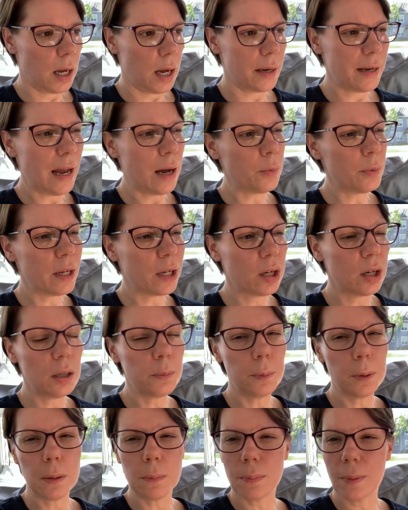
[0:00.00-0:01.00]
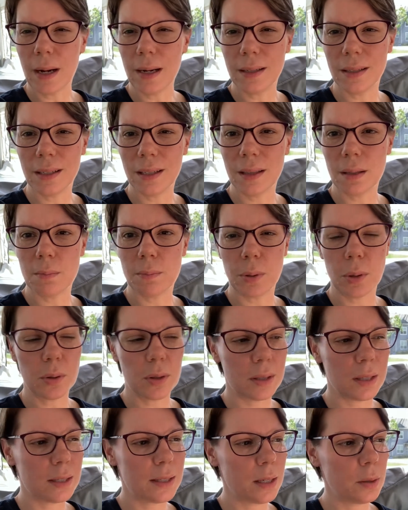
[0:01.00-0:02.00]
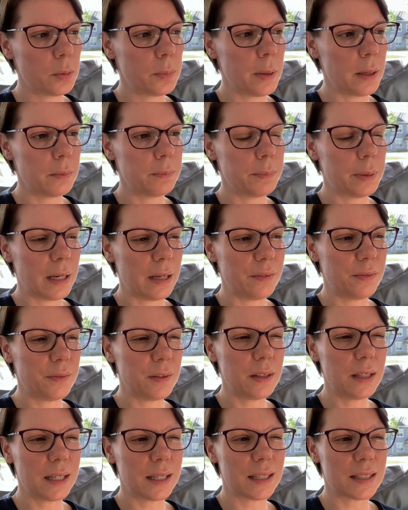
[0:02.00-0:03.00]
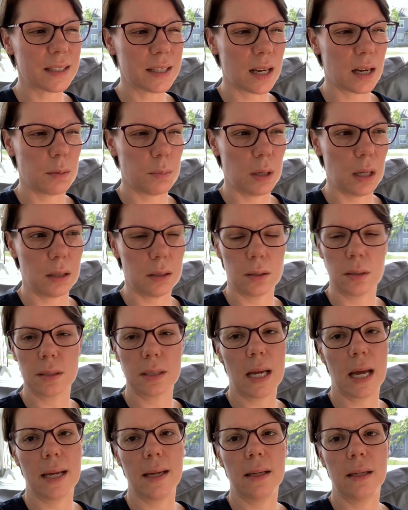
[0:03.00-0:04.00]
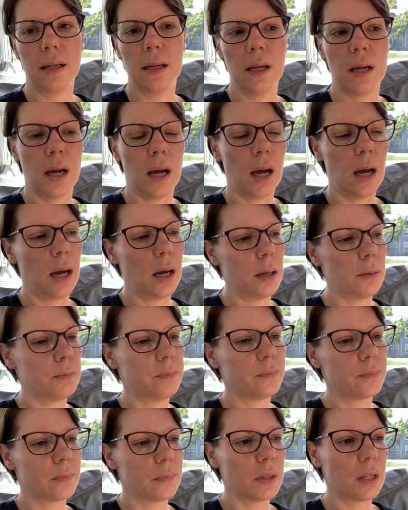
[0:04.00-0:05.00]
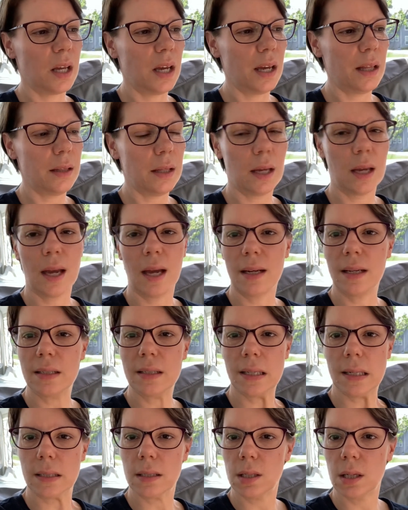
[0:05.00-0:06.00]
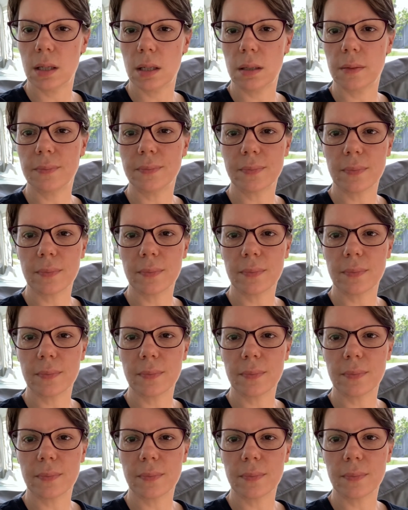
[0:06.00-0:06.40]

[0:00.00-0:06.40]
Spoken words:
Now we could put Bright and Ethan both on the table bed, but I feel like it's going to be a little tight. And they kind of tend to